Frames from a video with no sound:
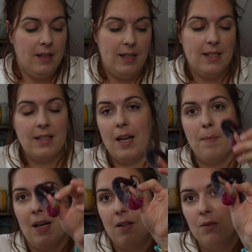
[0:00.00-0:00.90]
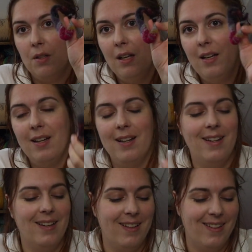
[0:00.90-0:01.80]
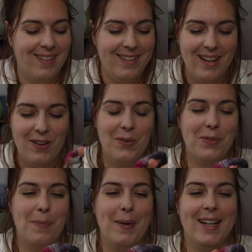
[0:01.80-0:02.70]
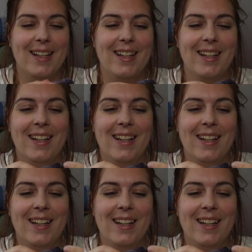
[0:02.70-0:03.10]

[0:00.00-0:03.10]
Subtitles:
This came out of the bag.